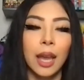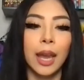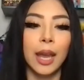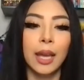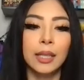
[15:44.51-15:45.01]

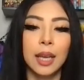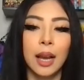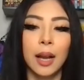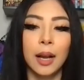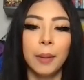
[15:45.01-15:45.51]
And
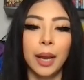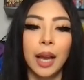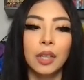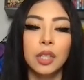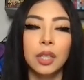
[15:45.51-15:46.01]
I
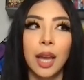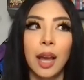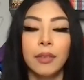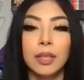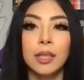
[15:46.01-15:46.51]
actually
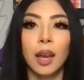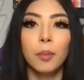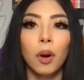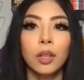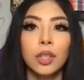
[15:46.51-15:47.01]
have a
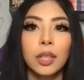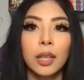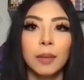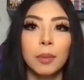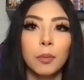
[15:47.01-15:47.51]
side project
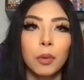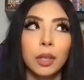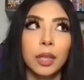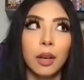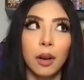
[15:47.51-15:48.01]
that I've been
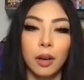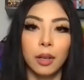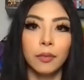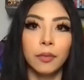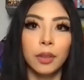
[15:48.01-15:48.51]
working
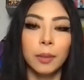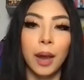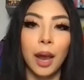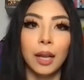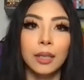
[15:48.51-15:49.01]
on for the
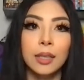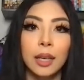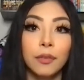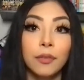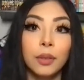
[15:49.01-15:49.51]
past
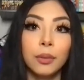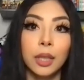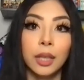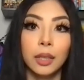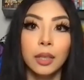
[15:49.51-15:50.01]
like few
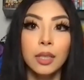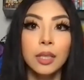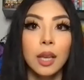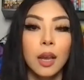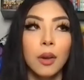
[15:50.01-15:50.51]
years,